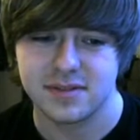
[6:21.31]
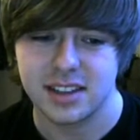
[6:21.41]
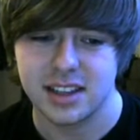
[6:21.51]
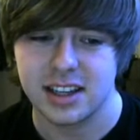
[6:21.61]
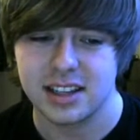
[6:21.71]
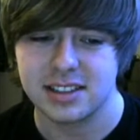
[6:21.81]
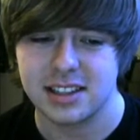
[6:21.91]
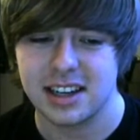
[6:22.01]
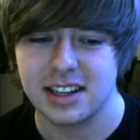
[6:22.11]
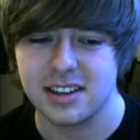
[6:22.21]
Yeah, it's
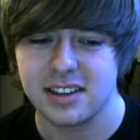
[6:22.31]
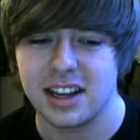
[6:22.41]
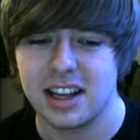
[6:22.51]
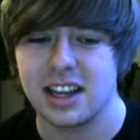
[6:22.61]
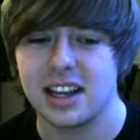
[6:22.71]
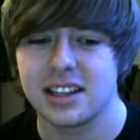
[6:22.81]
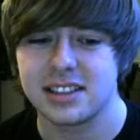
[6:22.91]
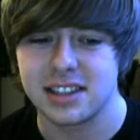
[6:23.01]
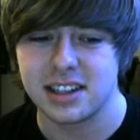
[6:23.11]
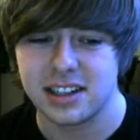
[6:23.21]
kind of on the
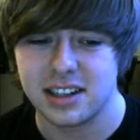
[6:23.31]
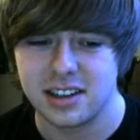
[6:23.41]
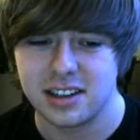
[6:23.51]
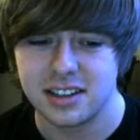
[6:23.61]
side, huh?